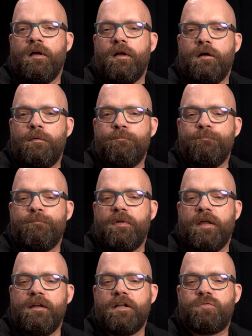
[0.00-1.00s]

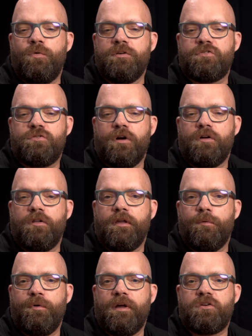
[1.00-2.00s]
And that's one struggle
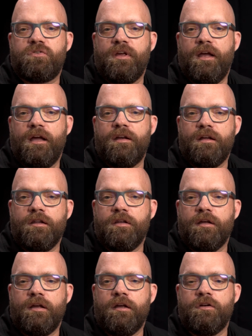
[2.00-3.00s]
that we actually had in
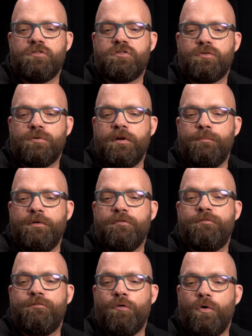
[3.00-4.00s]
the industry
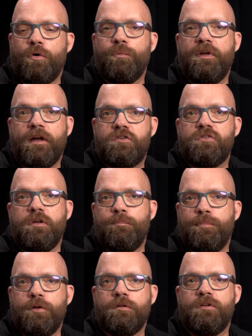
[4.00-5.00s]
before we actually
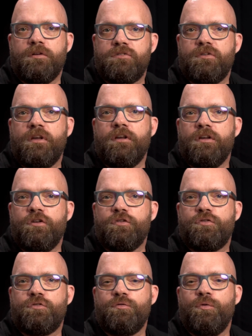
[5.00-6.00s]
built this
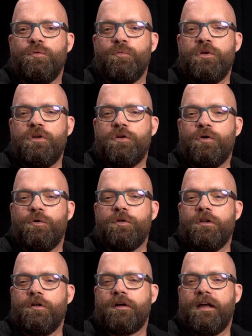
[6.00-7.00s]
is when you go
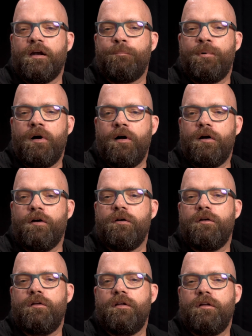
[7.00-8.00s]
and look at a
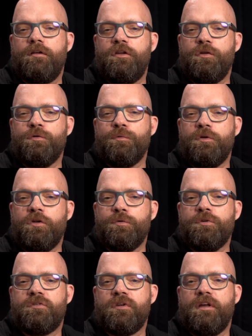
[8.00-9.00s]
part,
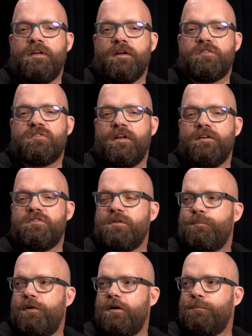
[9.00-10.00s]
you would say, yes, that is
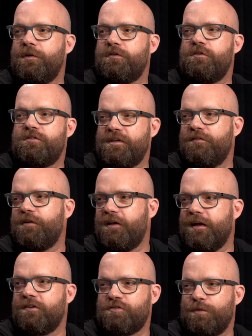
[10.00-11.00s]
the part, but there's
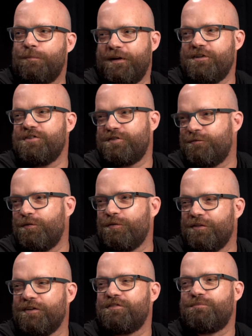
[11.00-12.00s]
7 extra pages
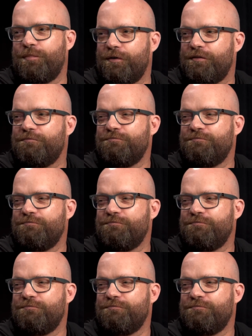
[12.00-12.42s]
for this part.